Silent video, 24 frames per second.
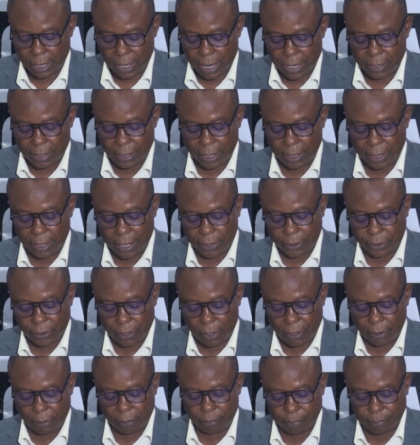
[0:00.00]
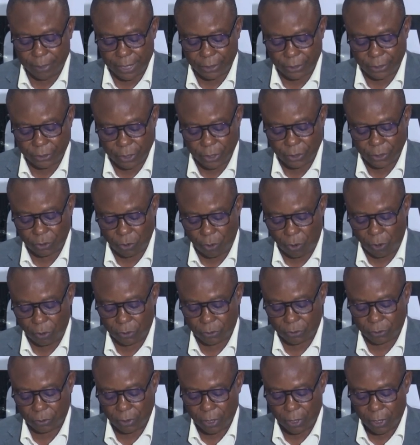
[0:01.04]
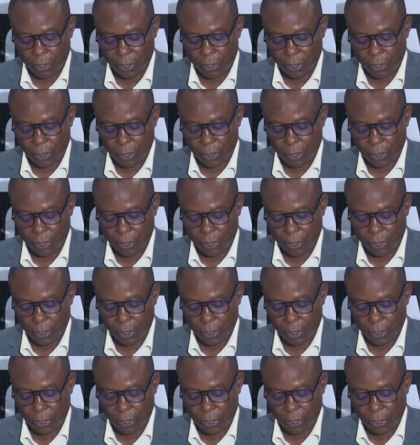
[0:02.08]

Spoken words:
at the Election Petitions Court,